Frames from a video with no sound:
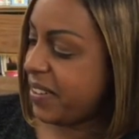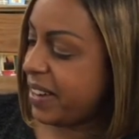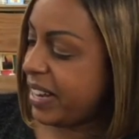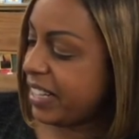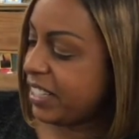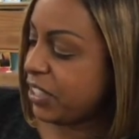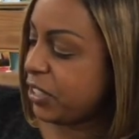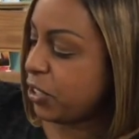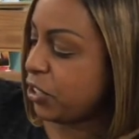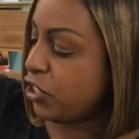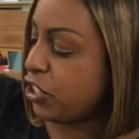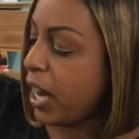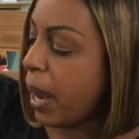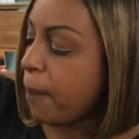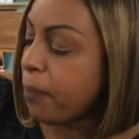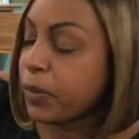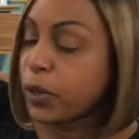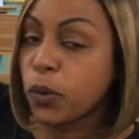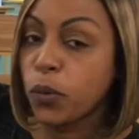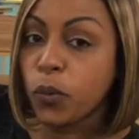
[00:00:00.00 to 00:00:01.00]
So,
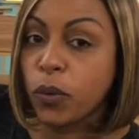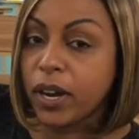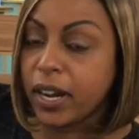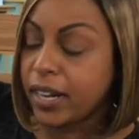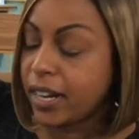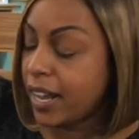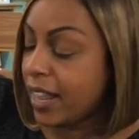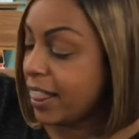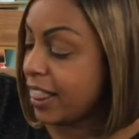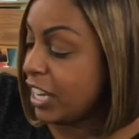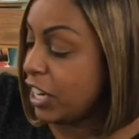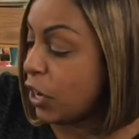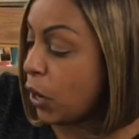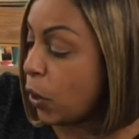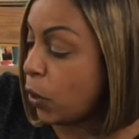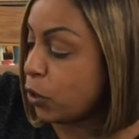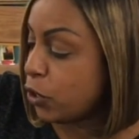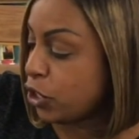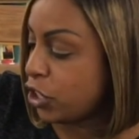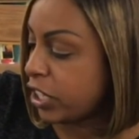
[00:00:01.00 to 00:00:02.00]
Chapter 1, The
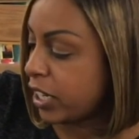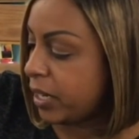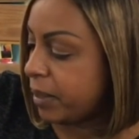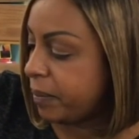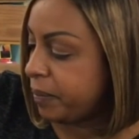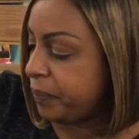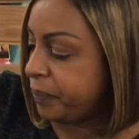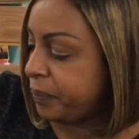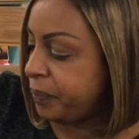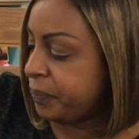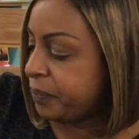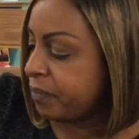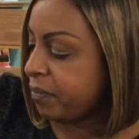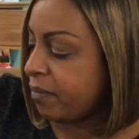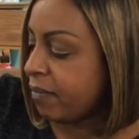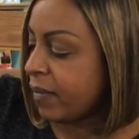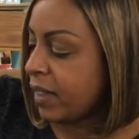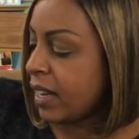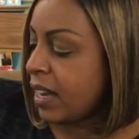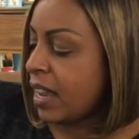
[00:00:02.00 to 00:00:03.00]
Ocean.
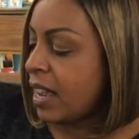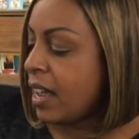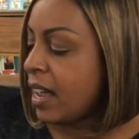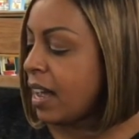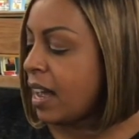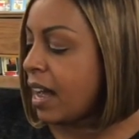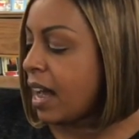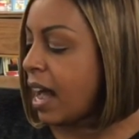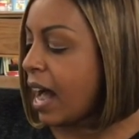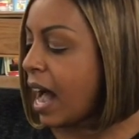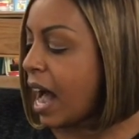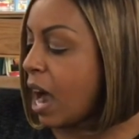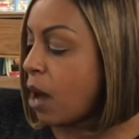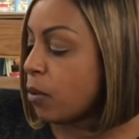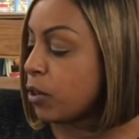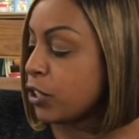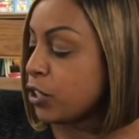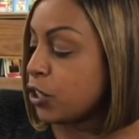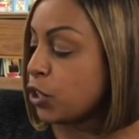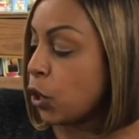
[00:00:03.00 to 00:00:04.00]

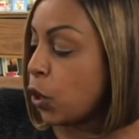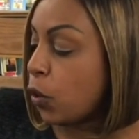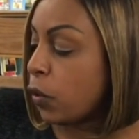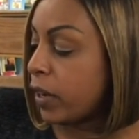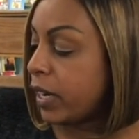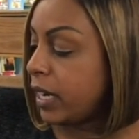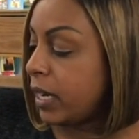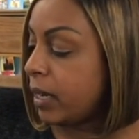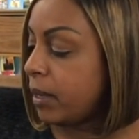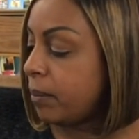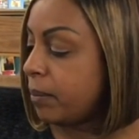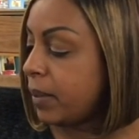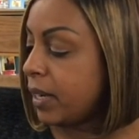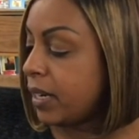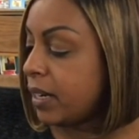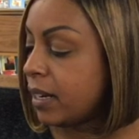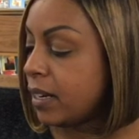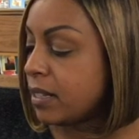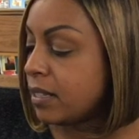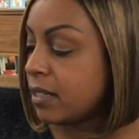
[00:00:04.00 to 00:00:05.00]
Our story
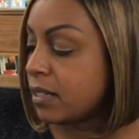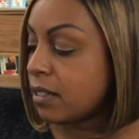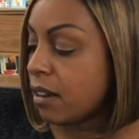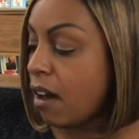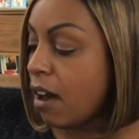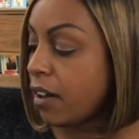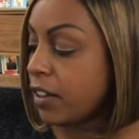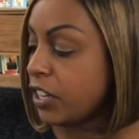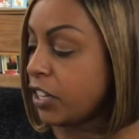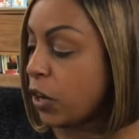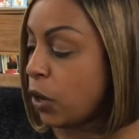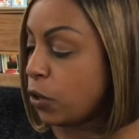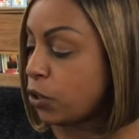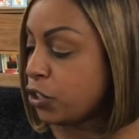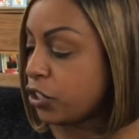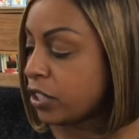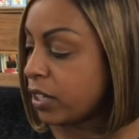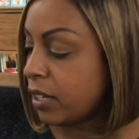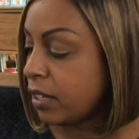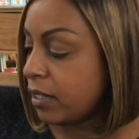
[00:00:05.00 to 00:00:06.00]
begins on the
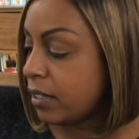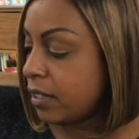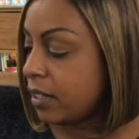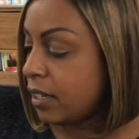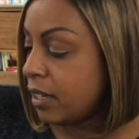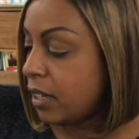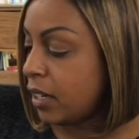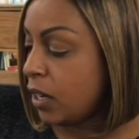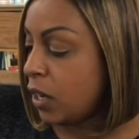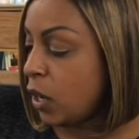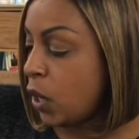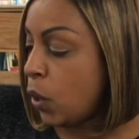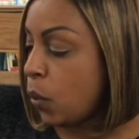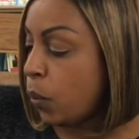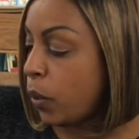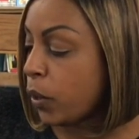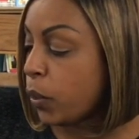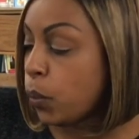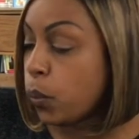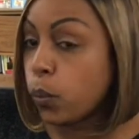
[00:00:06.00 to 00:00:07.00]
ocean,
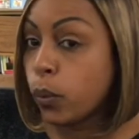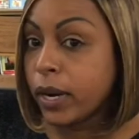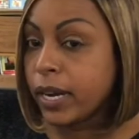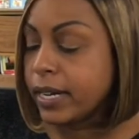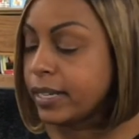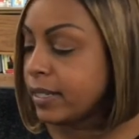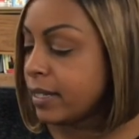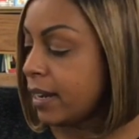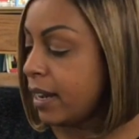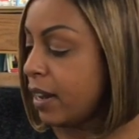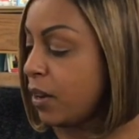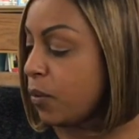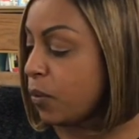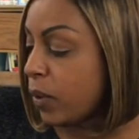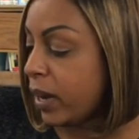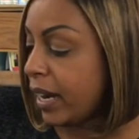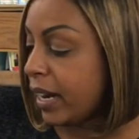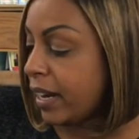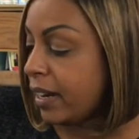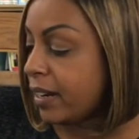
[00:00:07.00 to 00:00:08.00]
with wind and
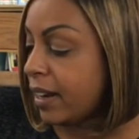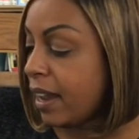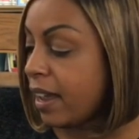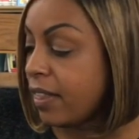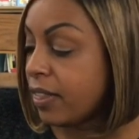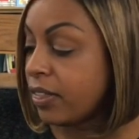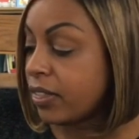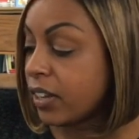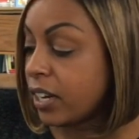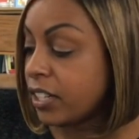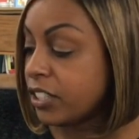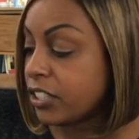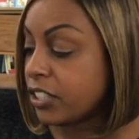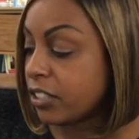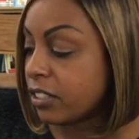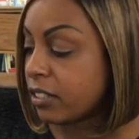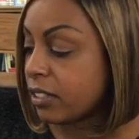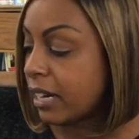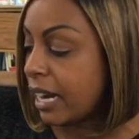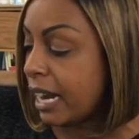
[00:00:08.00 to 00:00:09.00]
rain and
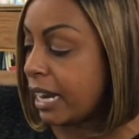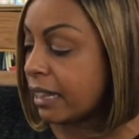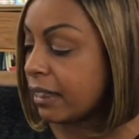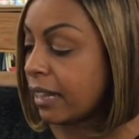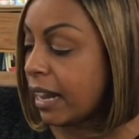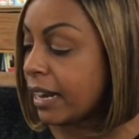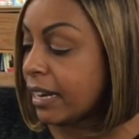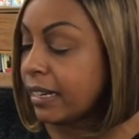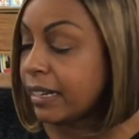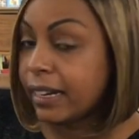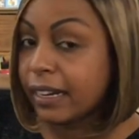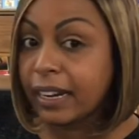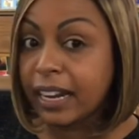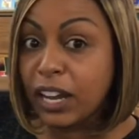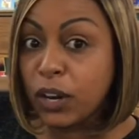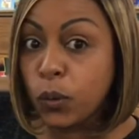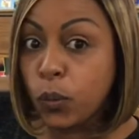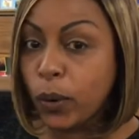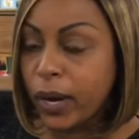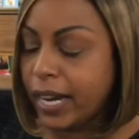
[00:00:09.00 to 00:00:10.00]
thunder and lightning
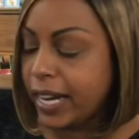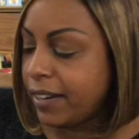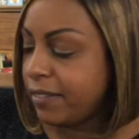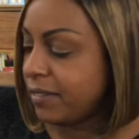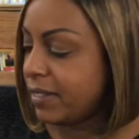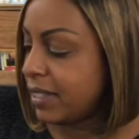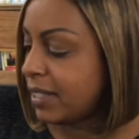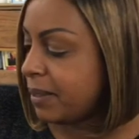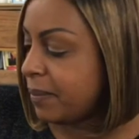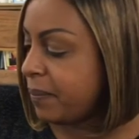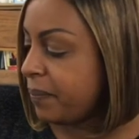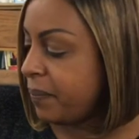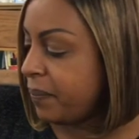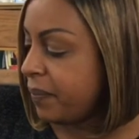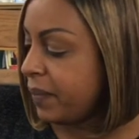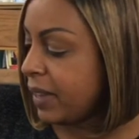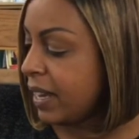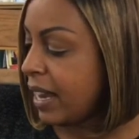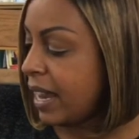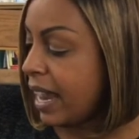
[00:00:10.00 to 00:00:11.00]
and waves.
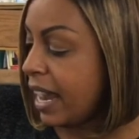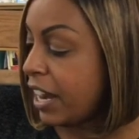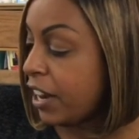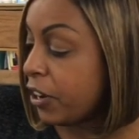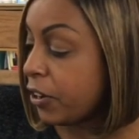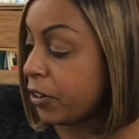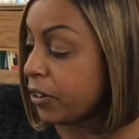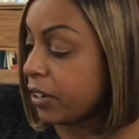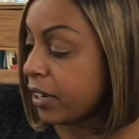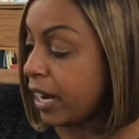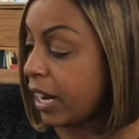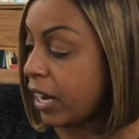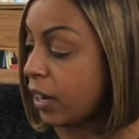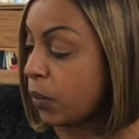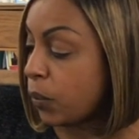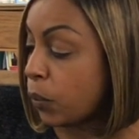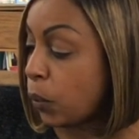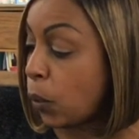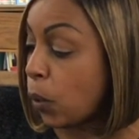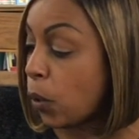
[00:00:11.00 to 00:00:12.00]
A
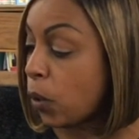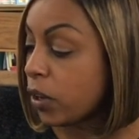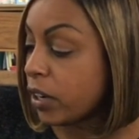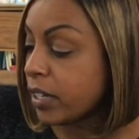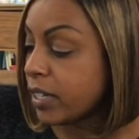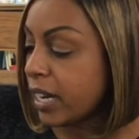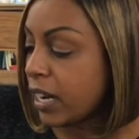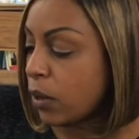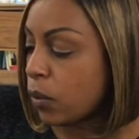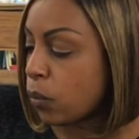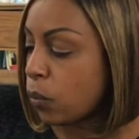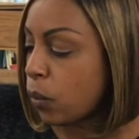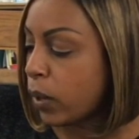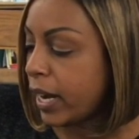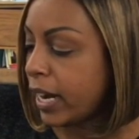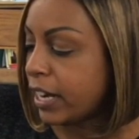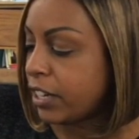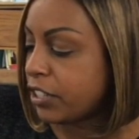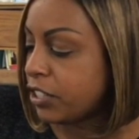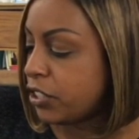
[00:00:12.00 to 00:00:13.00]
hurricane roared and
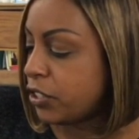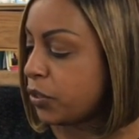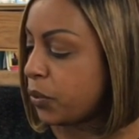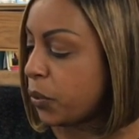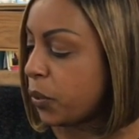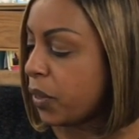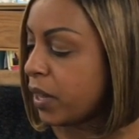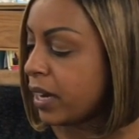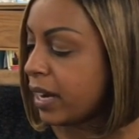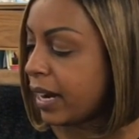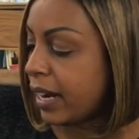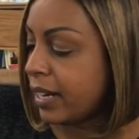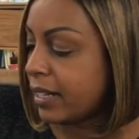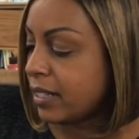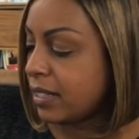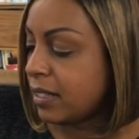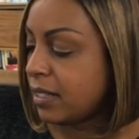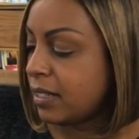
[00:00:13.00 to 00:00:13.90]
raged through the night,